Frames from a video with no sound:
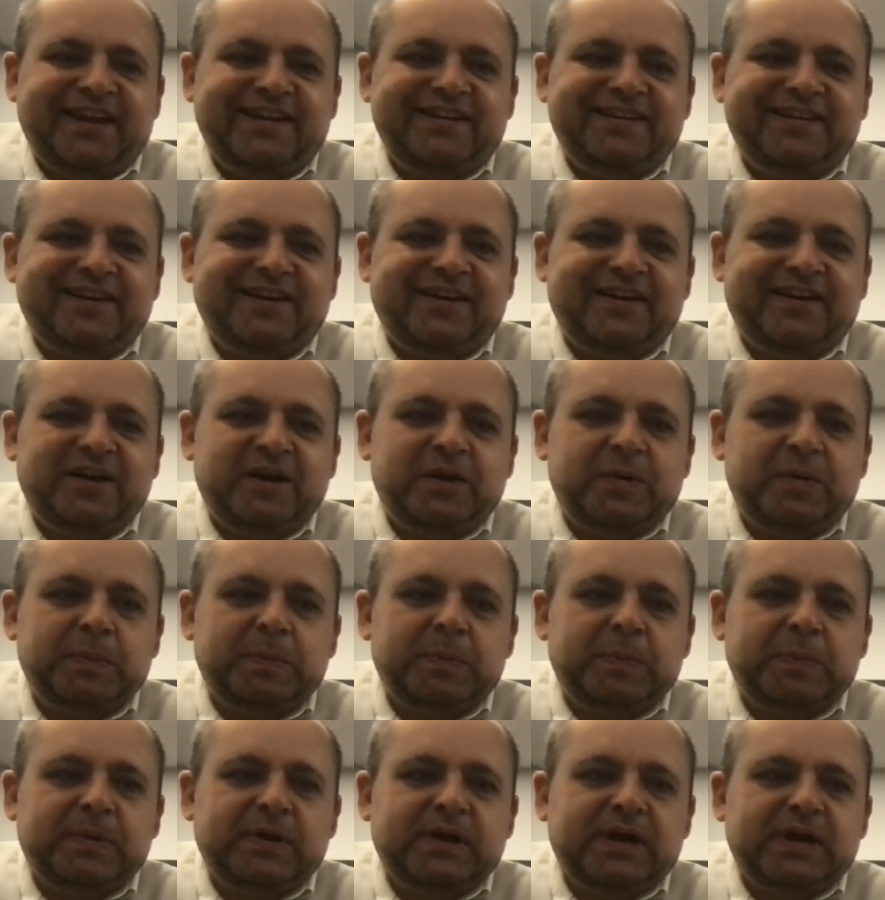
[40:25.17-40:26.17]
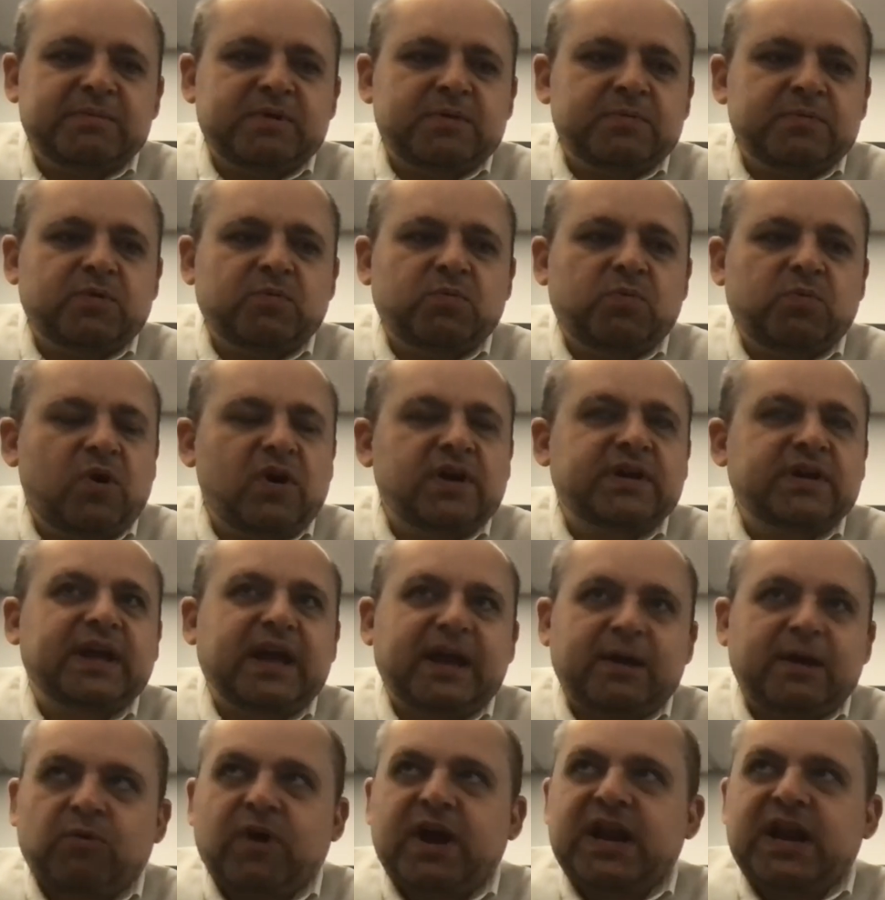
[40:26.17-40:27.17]
and um, I remember
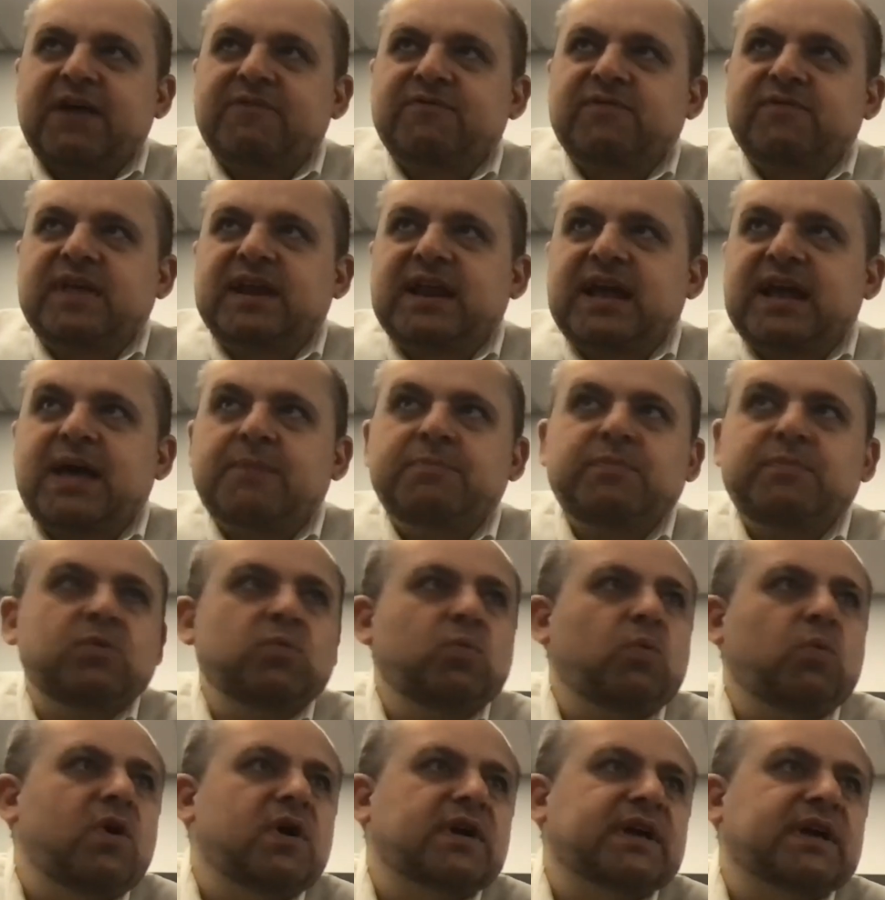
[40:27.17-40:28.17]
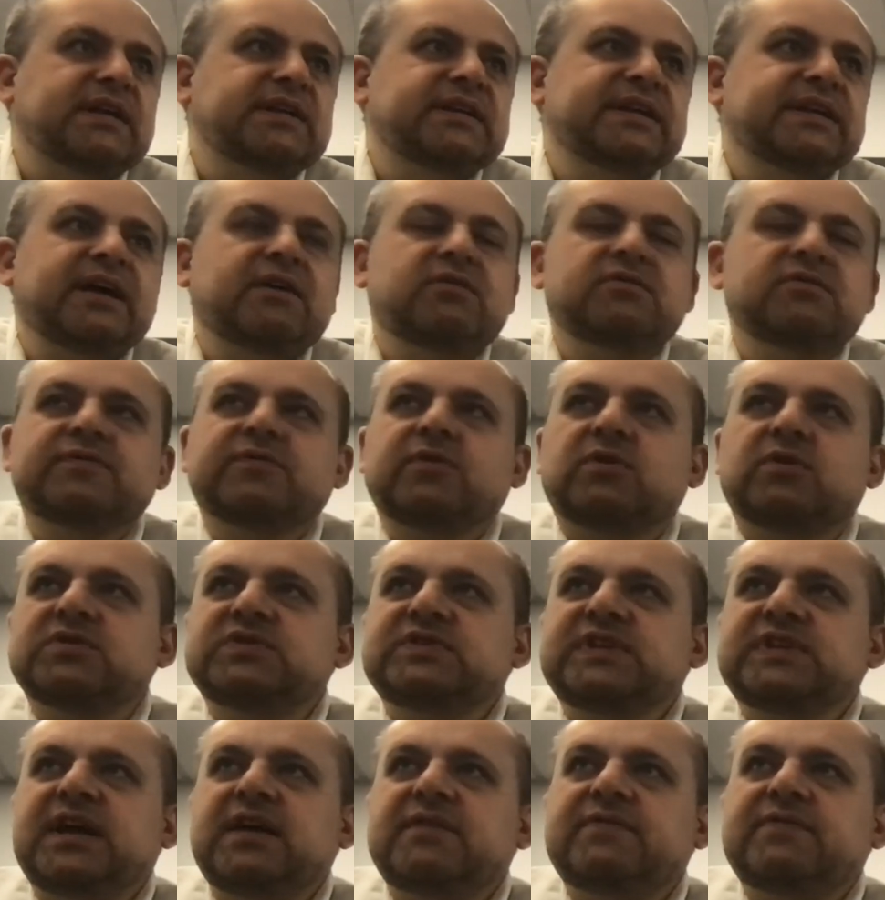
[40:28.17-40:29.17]
walk right after that happened, walking down
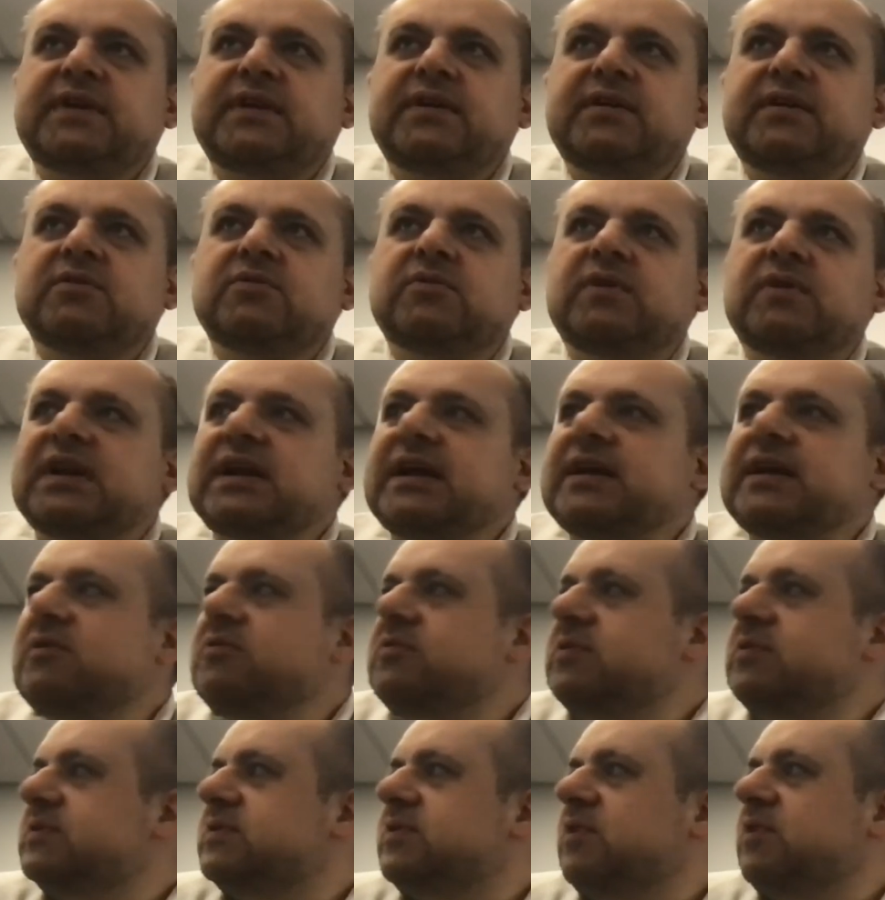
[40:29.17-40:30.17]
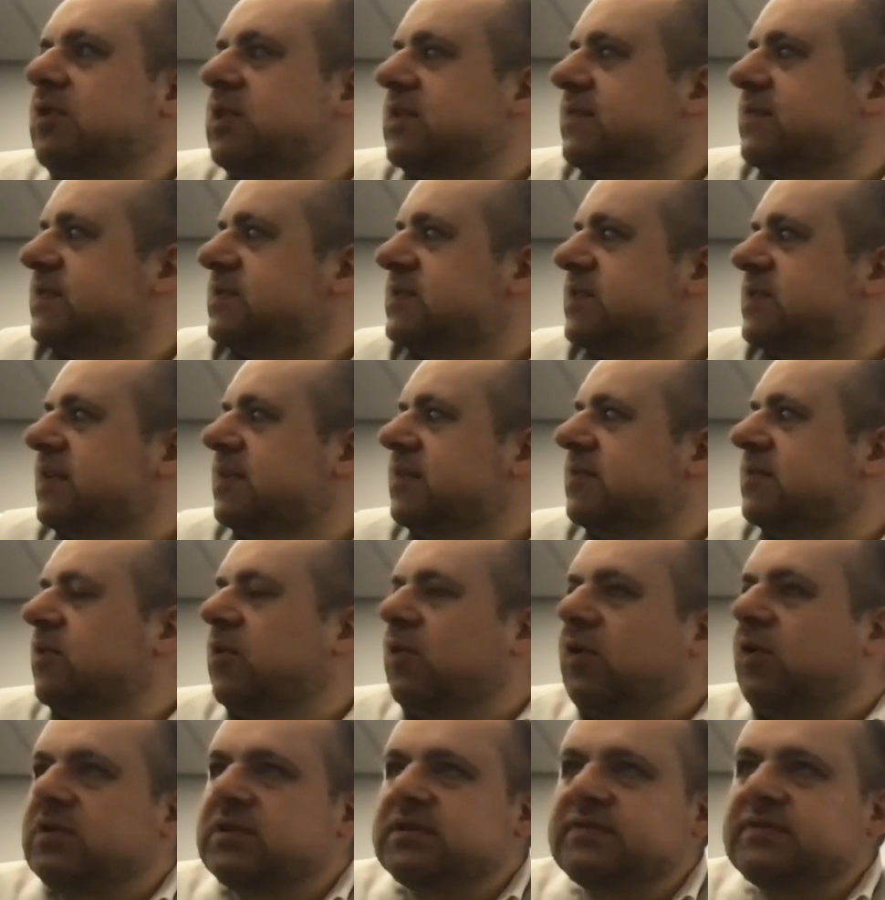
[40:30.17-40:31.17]
First Avenue, and I noticed all of a
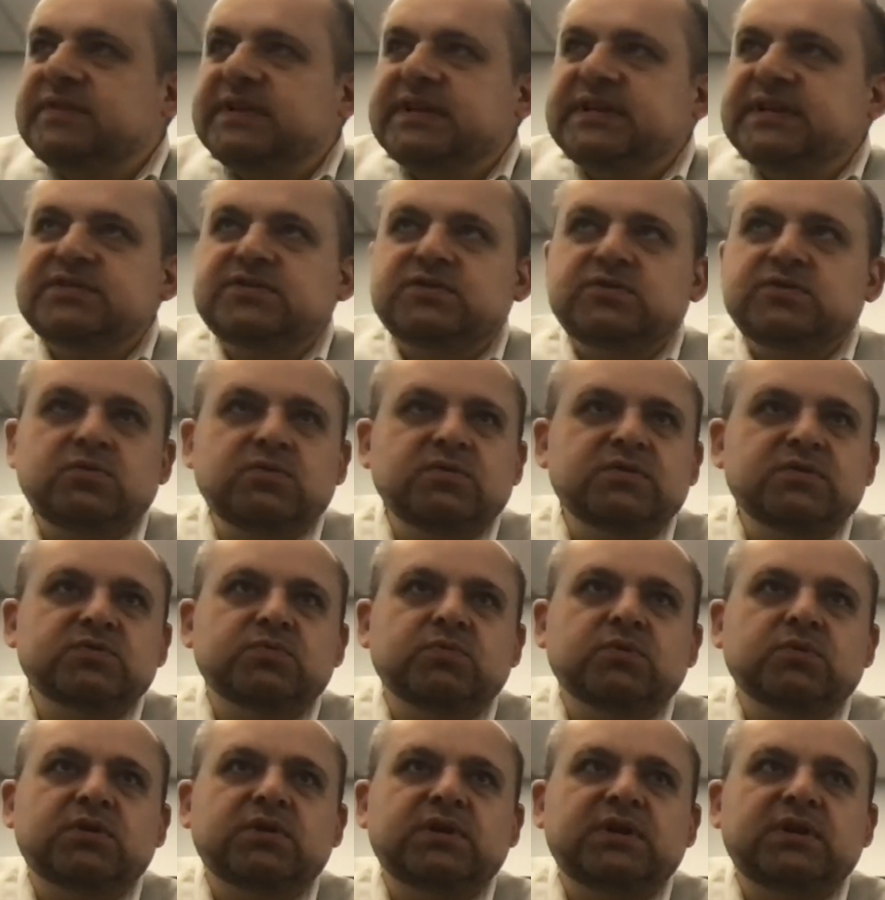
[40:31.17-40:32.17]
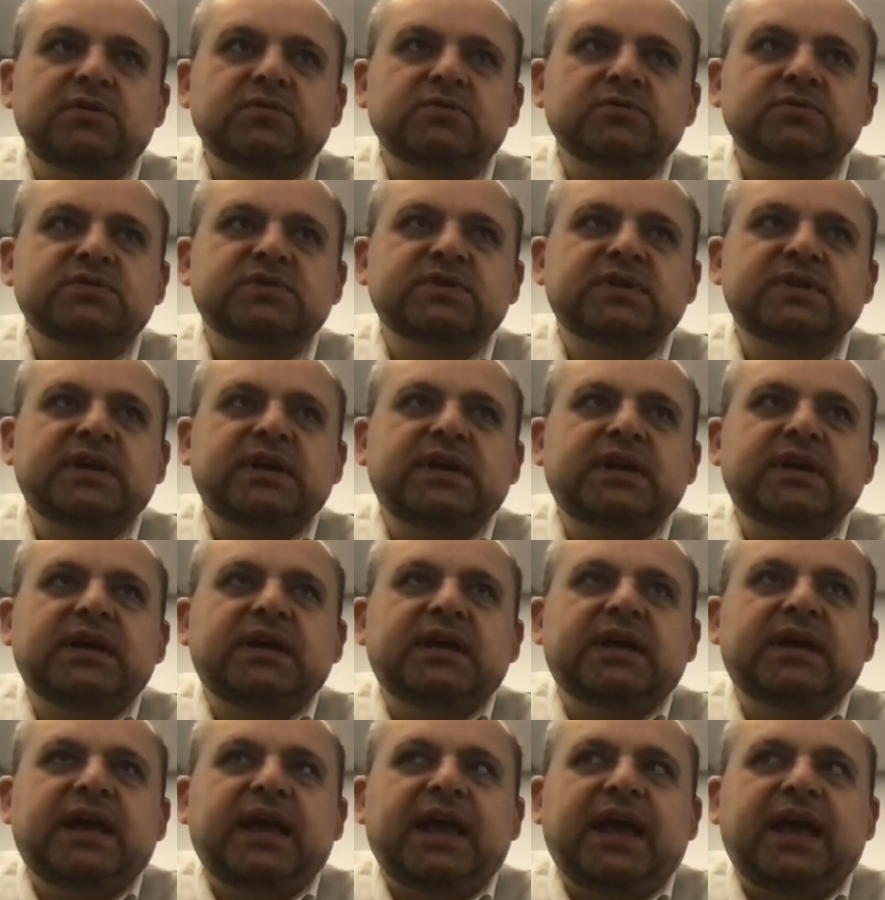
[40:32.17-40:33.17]
sudden all of these stores were closed,
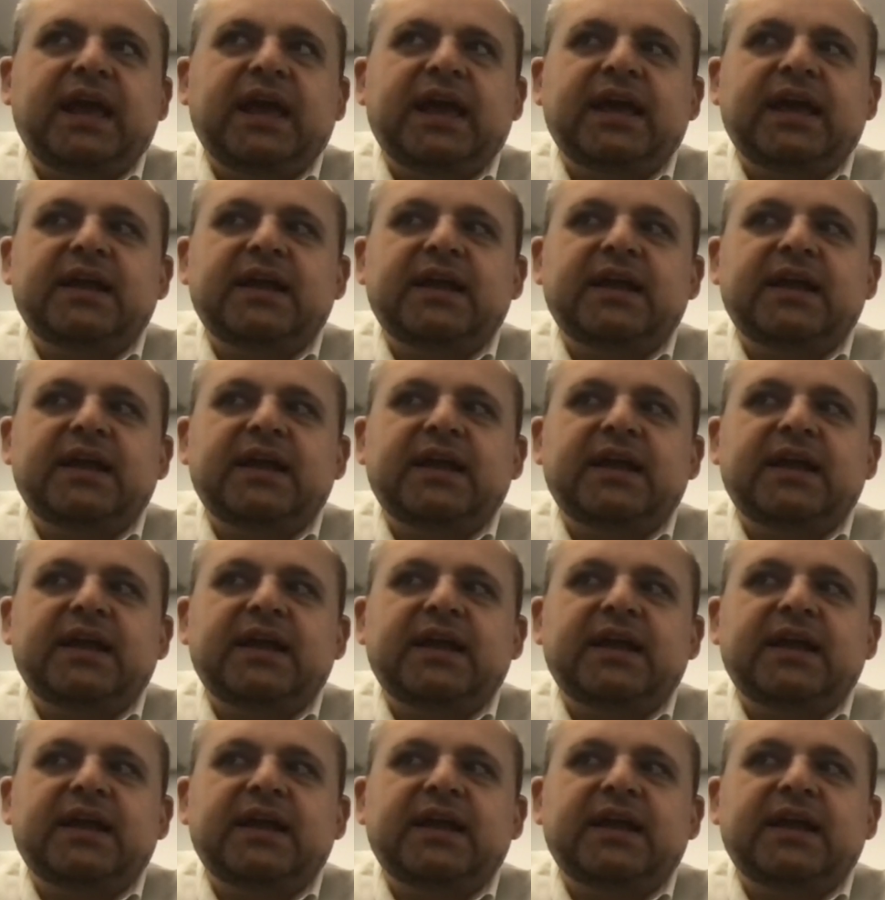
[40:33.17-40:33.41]
mm-hmm.